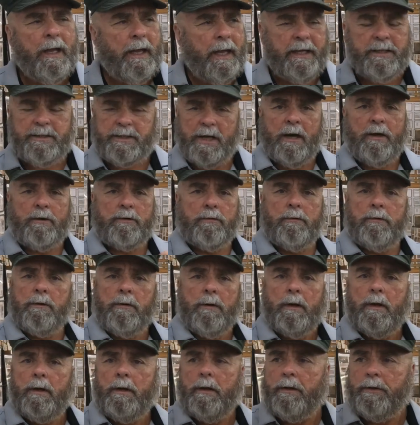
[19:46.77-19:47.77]
His
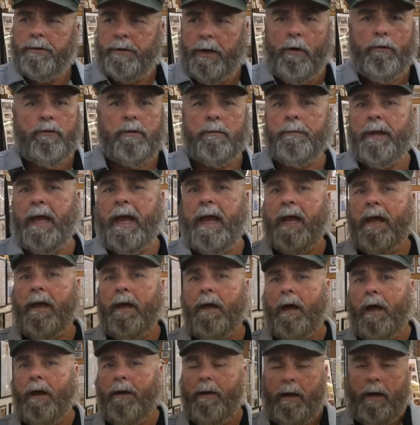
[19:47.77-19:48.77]
uncle told him
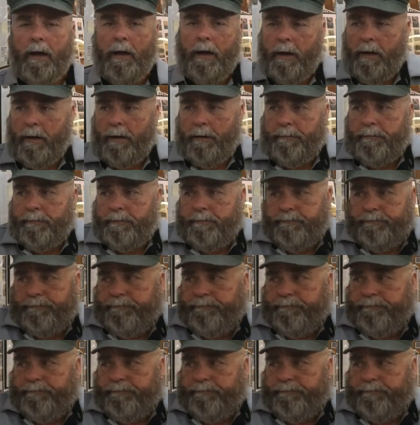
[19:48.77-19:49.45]
that.